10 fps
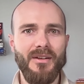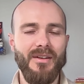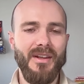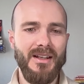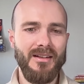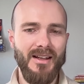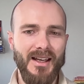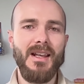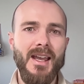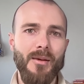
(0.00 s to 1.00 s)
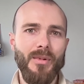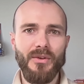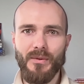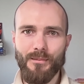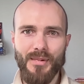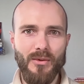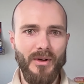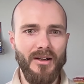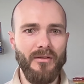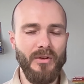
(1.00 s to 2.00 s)
and then, but be
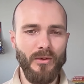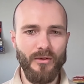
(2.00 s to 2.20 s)
aware of your